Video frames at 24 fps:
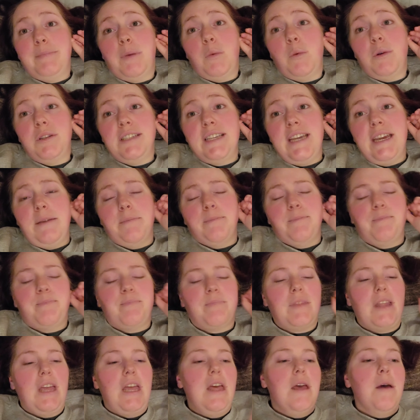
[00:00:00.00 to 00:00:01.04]
But we'll see.
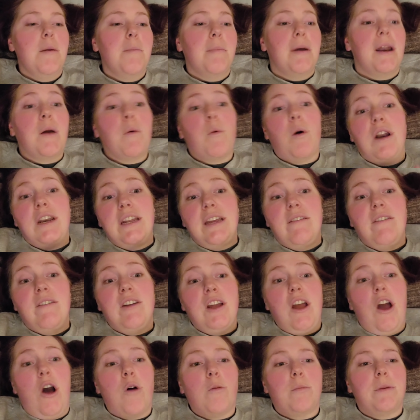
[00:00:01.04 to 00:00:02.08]
But I want to give it
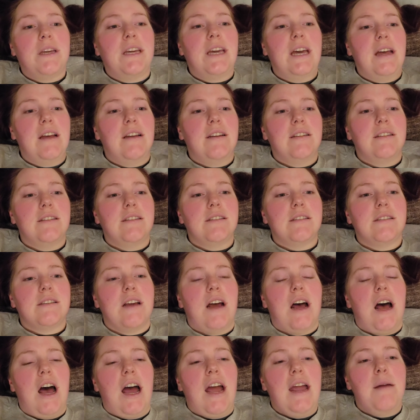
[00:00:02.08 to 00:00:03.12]
a go because
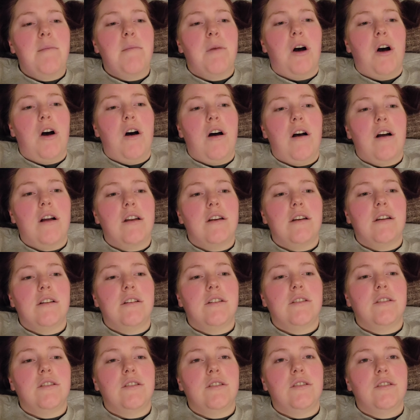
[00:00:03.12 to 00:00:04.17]
I'm on
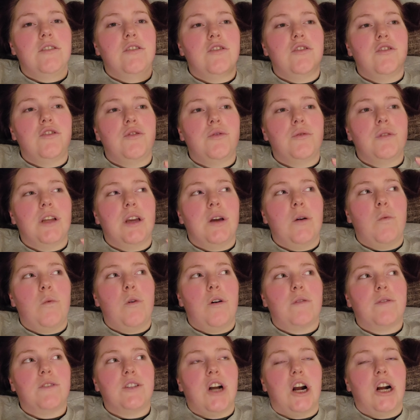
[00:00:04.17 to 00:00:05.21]
Julia
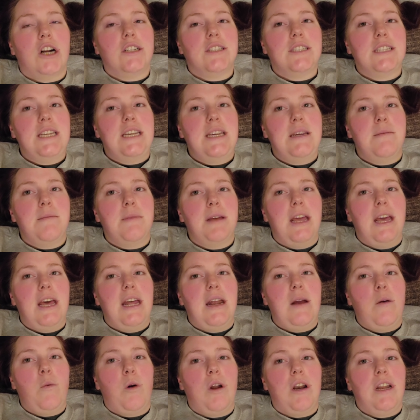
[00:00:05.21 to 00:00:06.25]
Wolf's ARC team
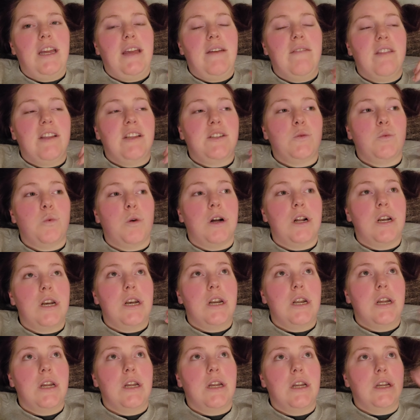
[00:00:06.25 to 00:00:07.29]
and I want to give this
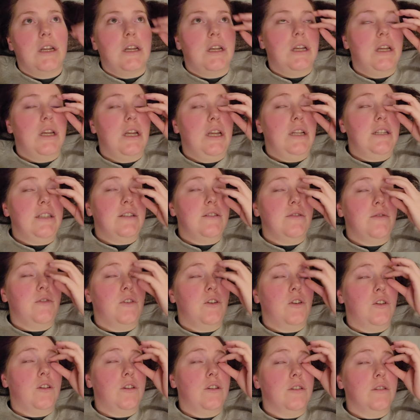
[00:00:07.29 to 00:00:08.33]
one its
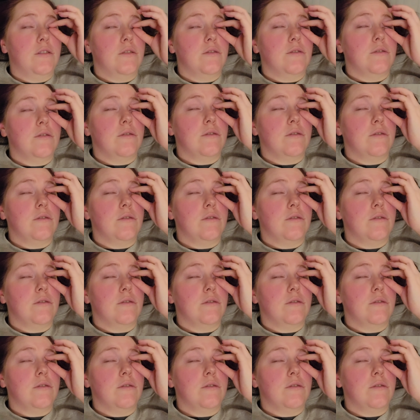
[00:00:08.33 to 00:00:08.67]
full